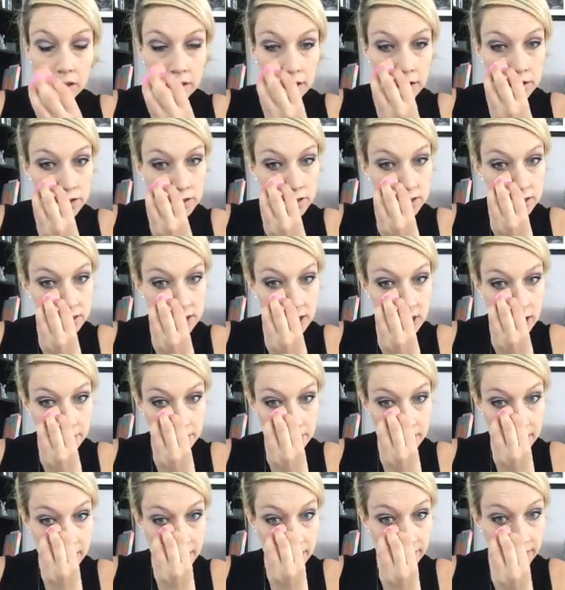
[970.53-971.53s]
and just dab.
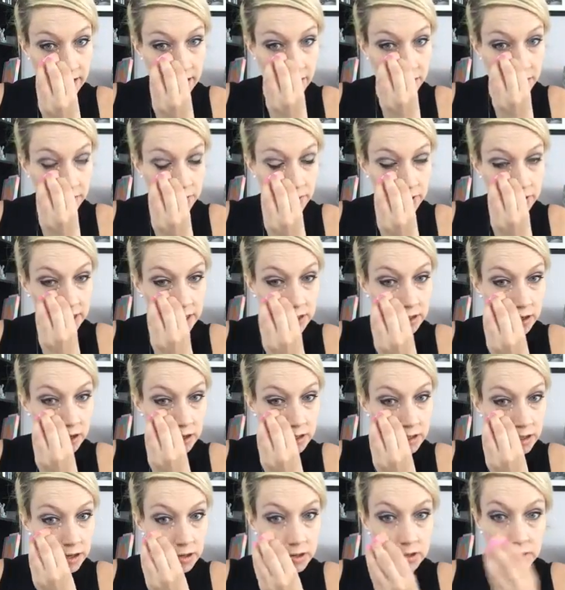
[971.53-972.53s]
I have like really dark
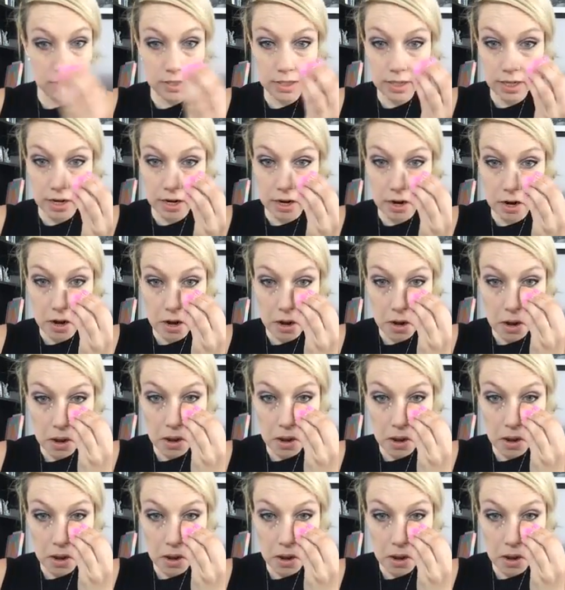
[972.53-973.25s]
circles here.